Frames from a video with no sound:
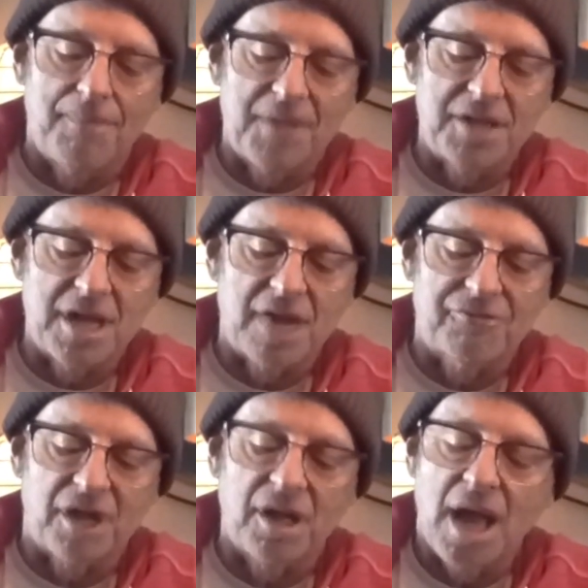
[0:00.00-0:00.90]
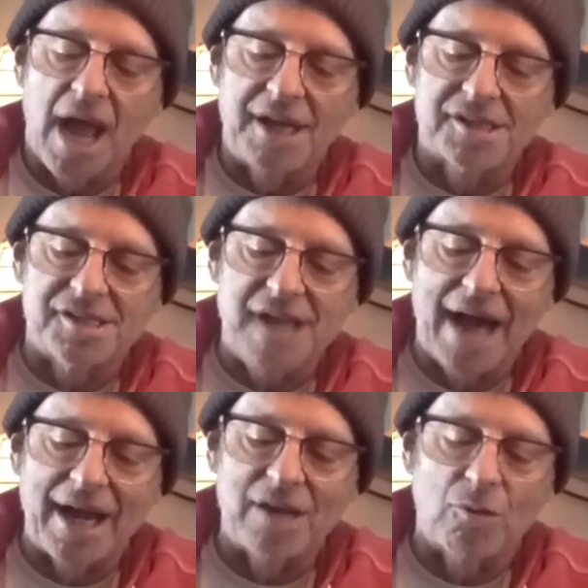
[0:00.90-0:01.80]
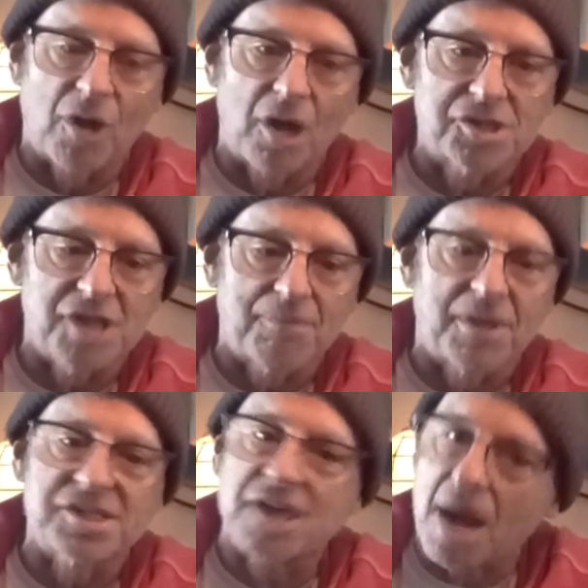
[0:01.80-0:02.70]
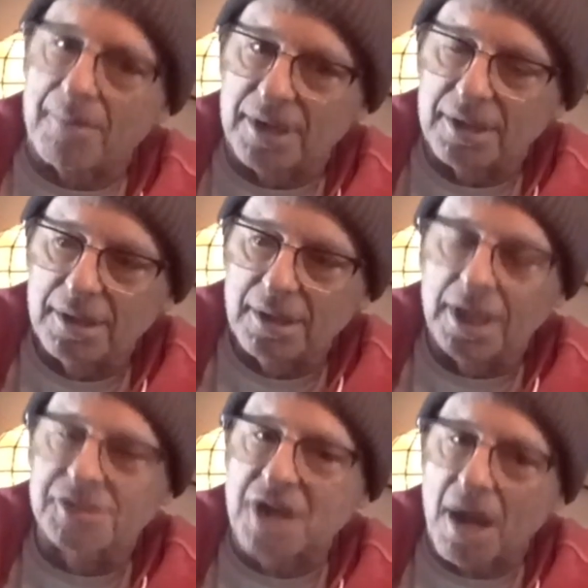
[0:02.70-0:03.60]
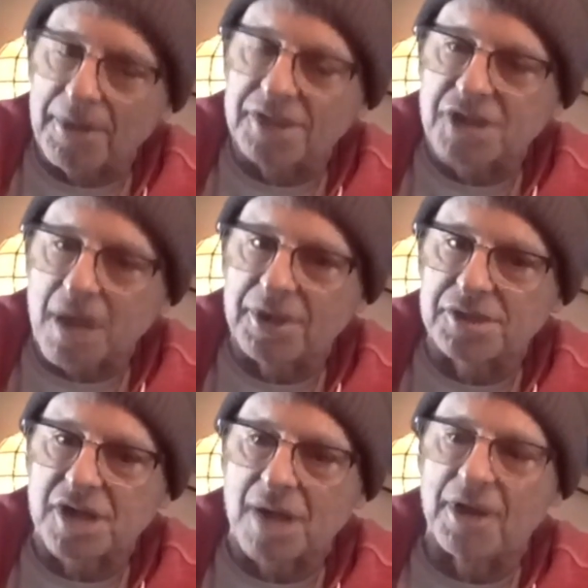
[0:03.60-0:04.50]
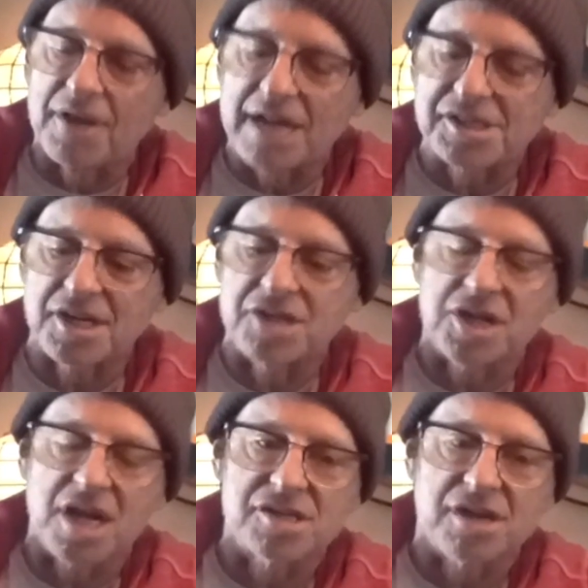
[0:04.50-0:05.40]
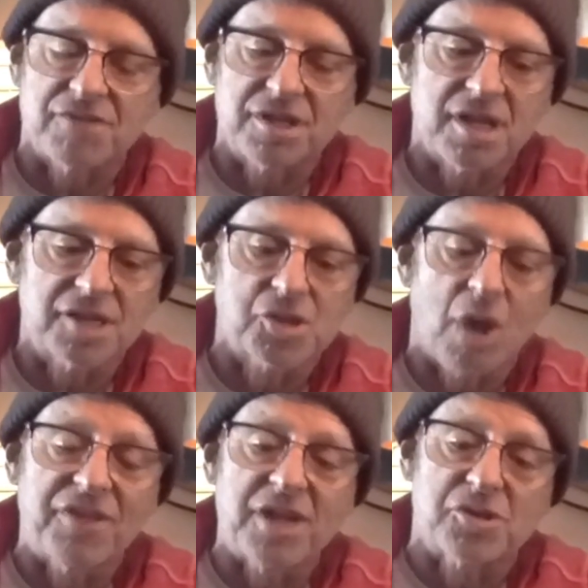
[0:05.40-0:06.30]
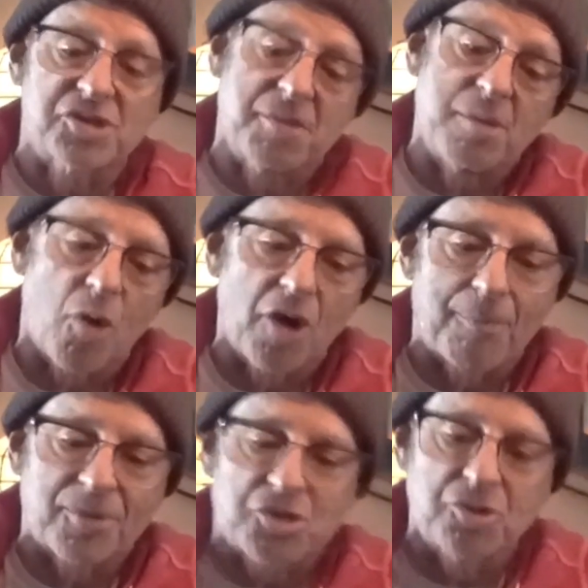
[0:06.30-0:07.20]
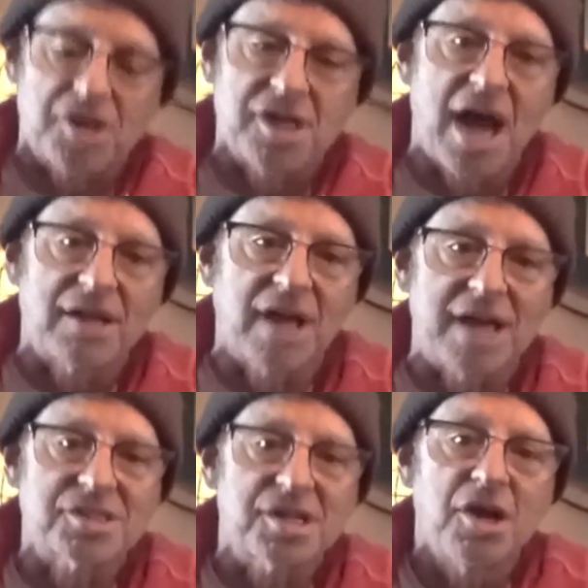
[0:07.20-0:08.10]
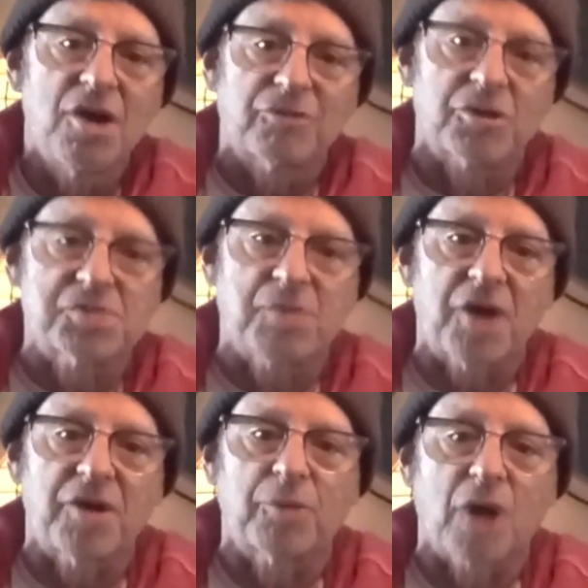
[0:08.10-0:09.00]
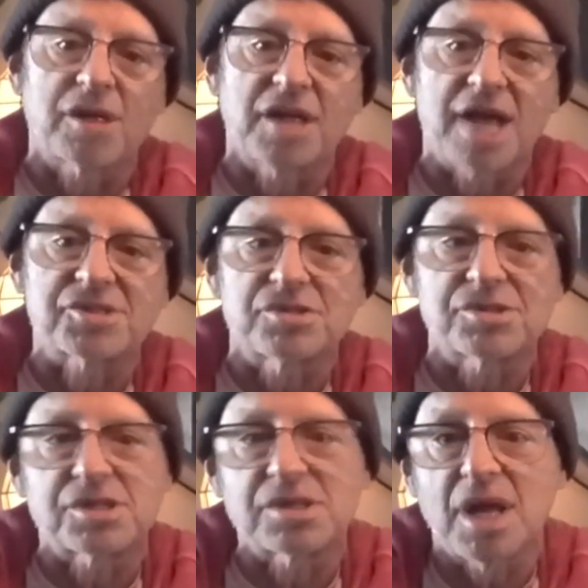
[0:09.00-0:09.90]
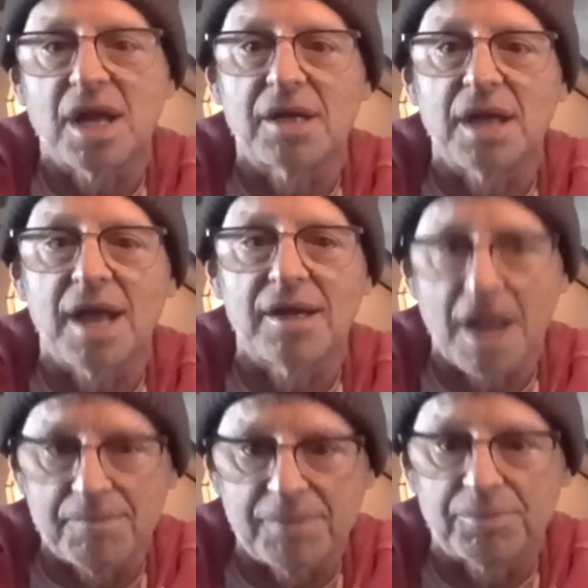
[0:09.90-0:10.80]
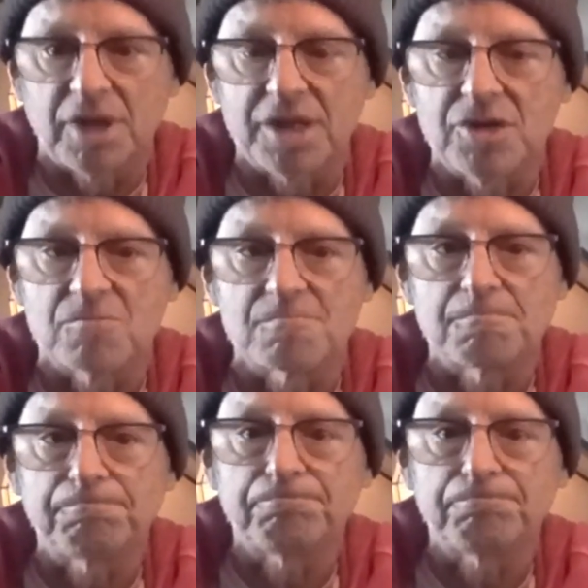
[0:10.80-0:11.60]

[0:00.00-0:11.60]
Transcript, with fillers: um, in the NFL, and it's not anywhere else yet, but it's coming. It's coming. It's coming. It's coming, and that's going to change everything. So I think there's going to be more opportunity, not less, for aspiring broadcasters and and and and people like you.